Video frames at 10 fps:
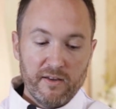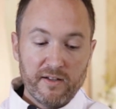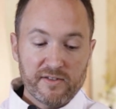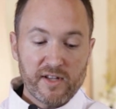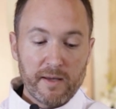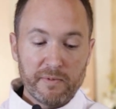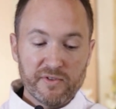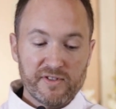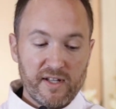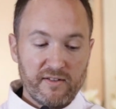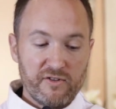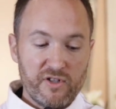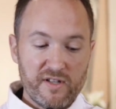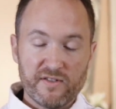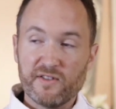The disciples said to
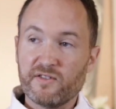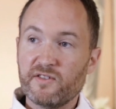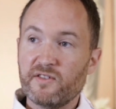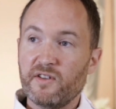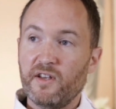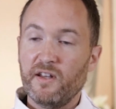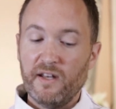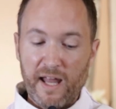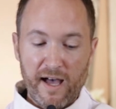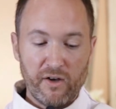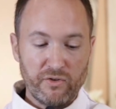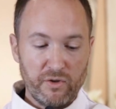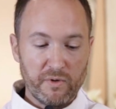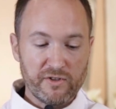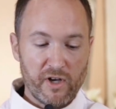Jesus, "Now
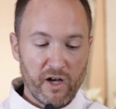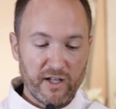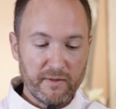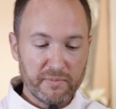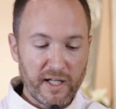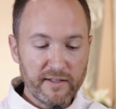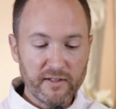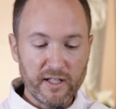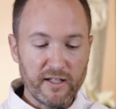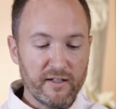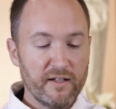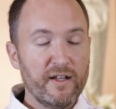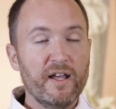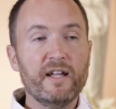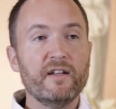you are talking plainly
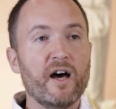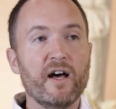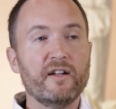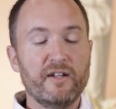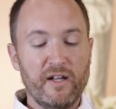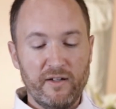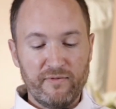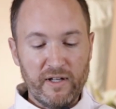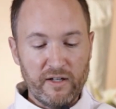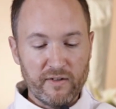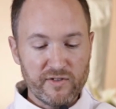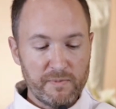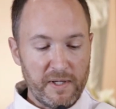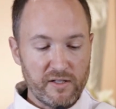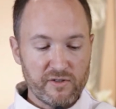and not in any figure of
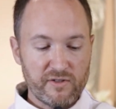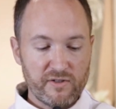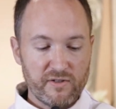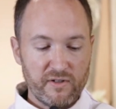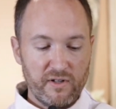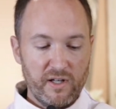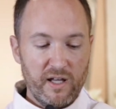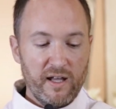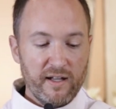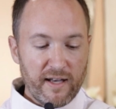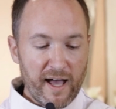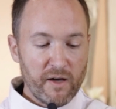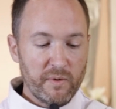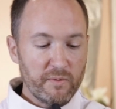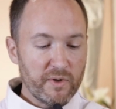speech.
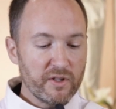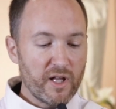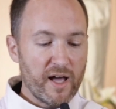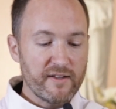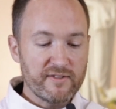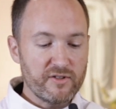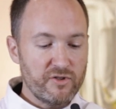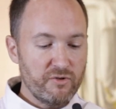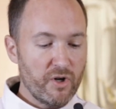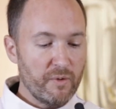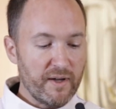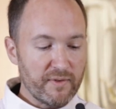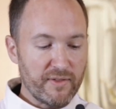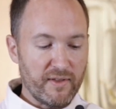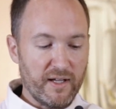Now we realize that you know
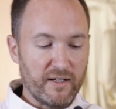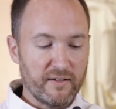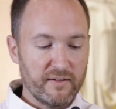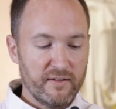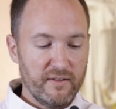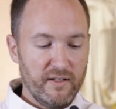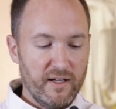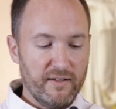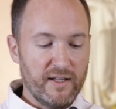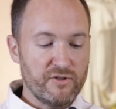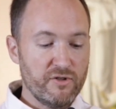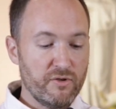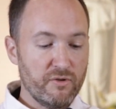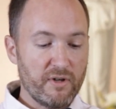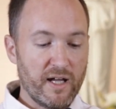everything and that you
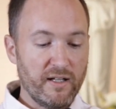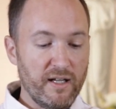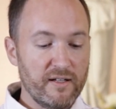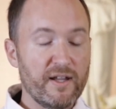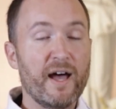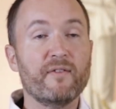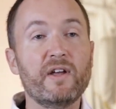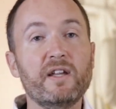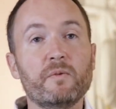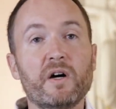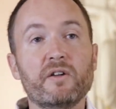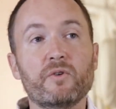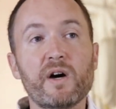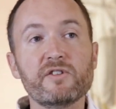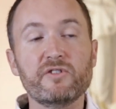do not need to have anyone
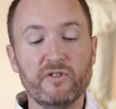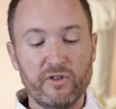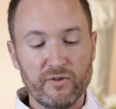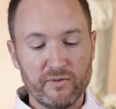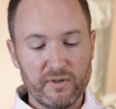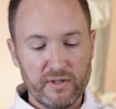question you.